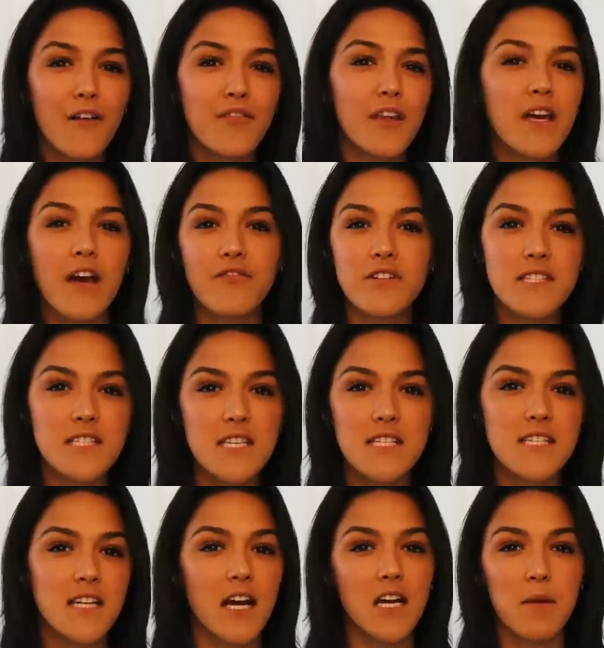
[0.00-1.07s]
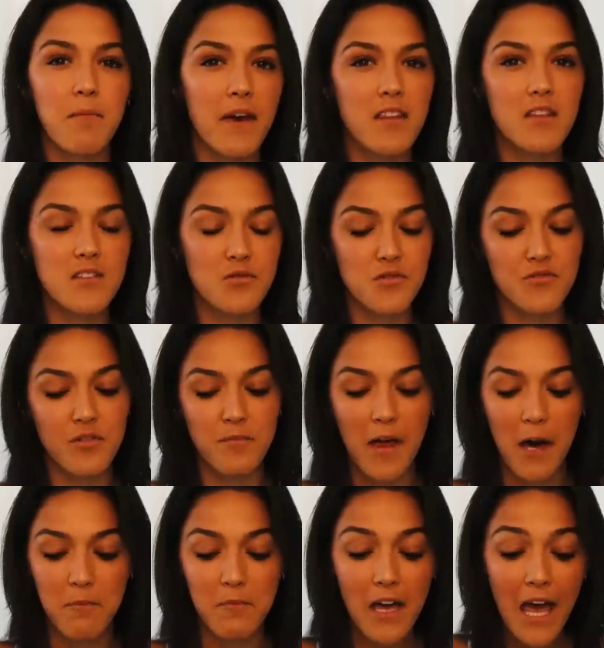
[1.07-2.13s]
I feel like every season I get bathing suits from
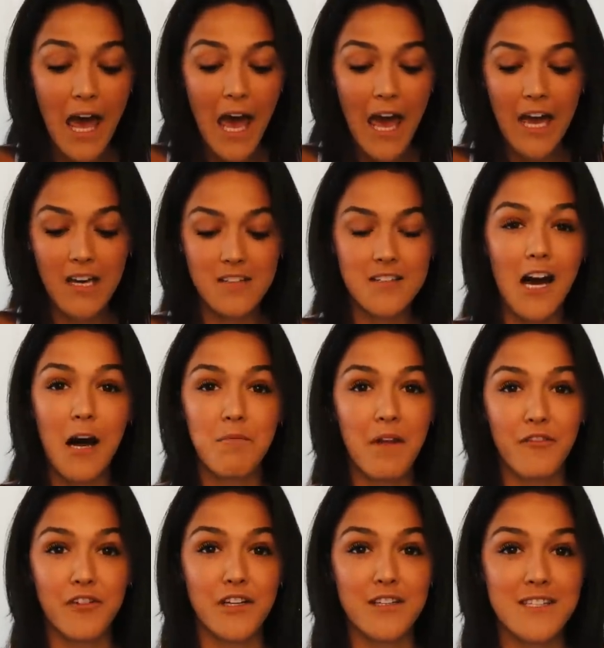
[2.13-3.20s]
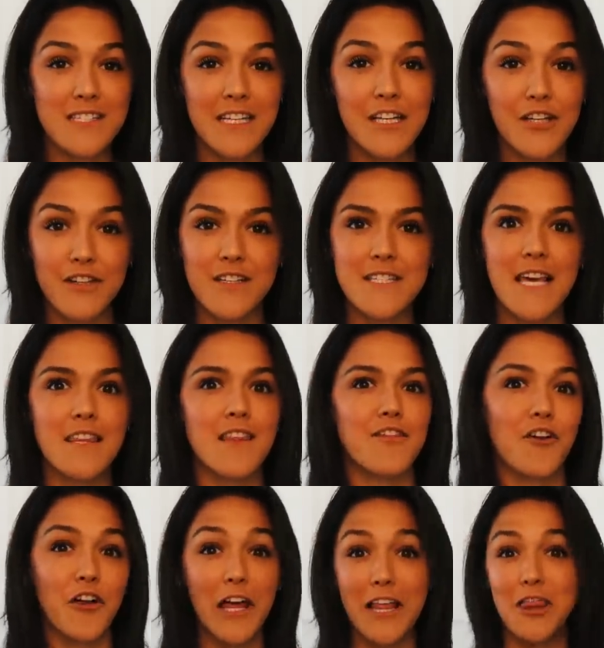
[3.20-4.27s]
them and I'm never gonna sit here and say that
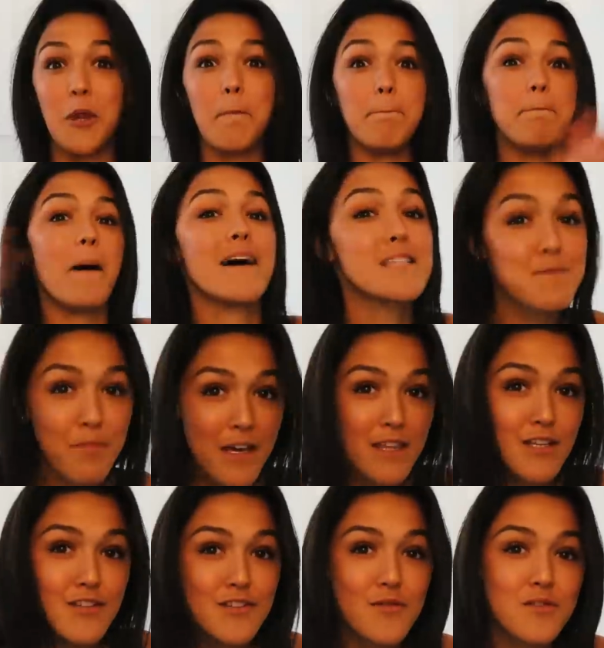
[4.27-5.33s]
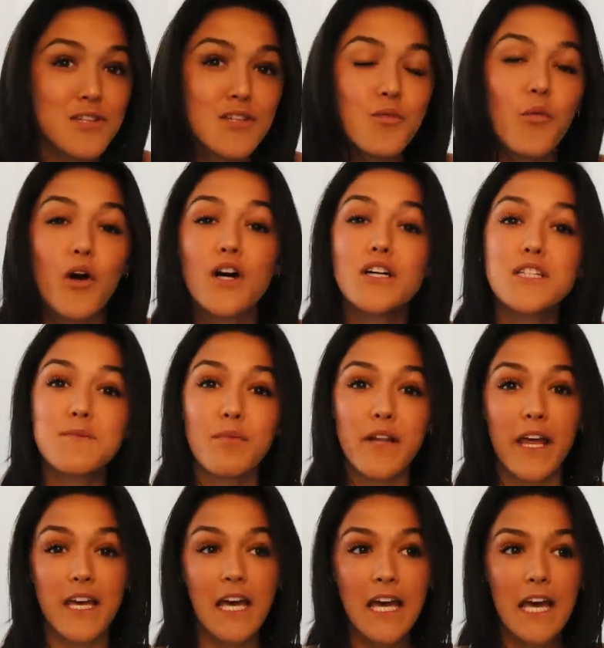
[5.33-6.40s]
they're like the best bathing suits in the world, but
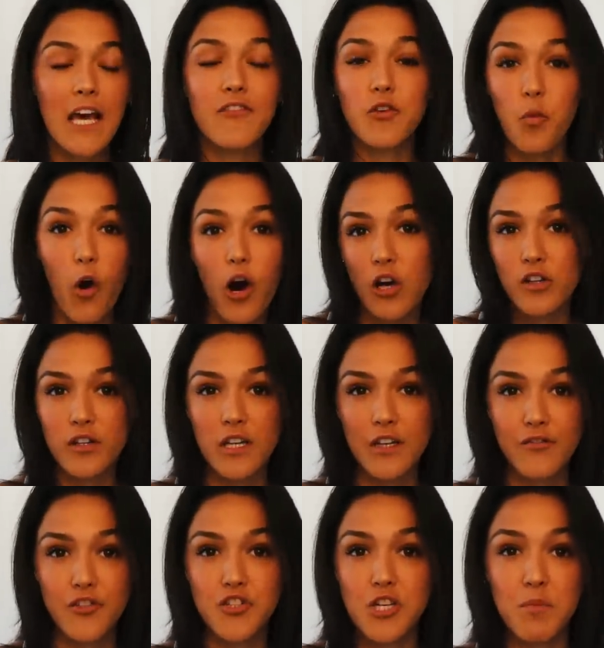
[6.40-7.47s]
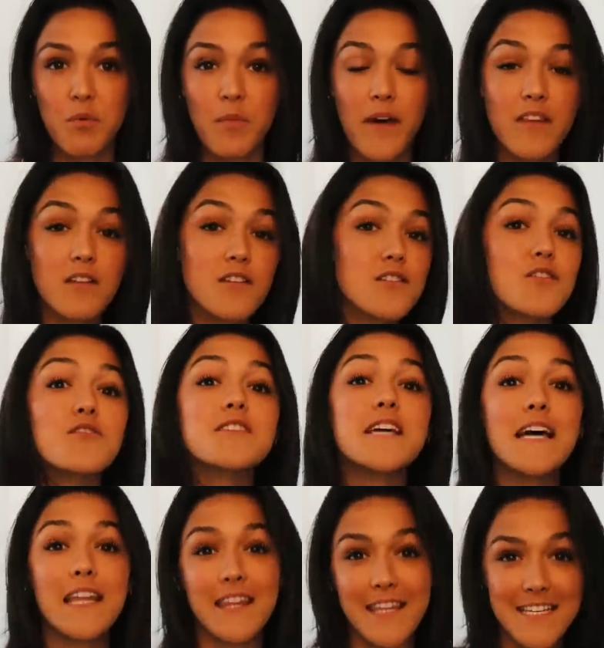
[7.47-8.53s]
like if you are looking for cheaper bathing suits,
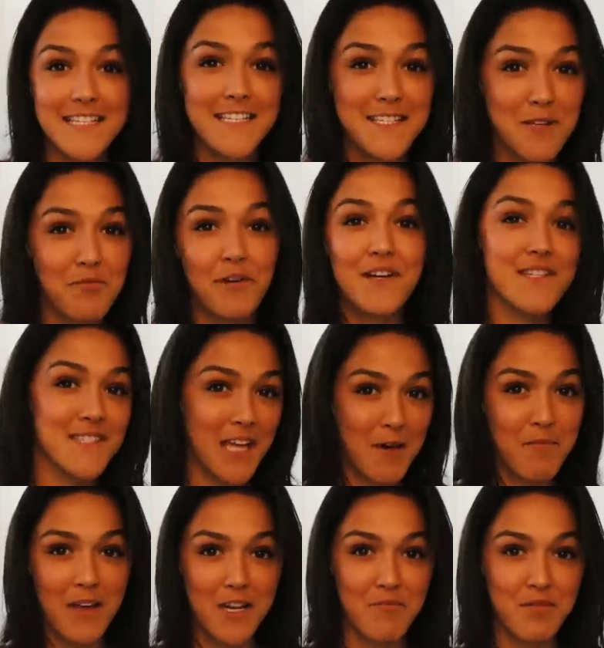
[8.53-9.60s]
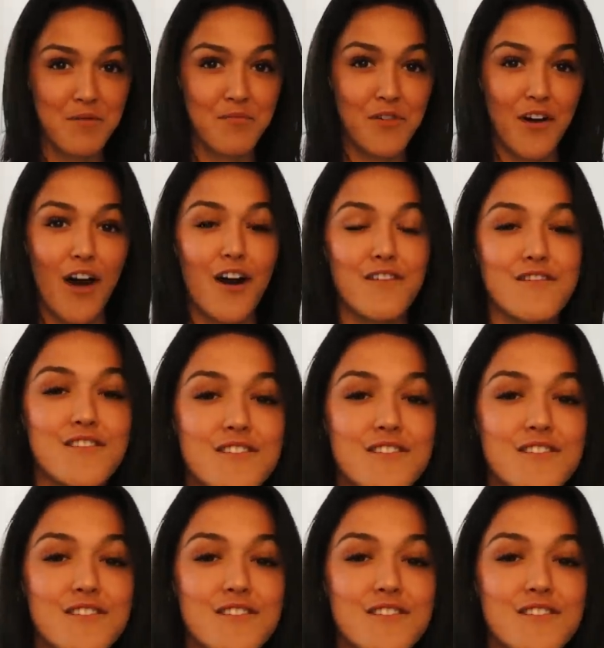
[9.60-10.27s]
this is the place that many people go.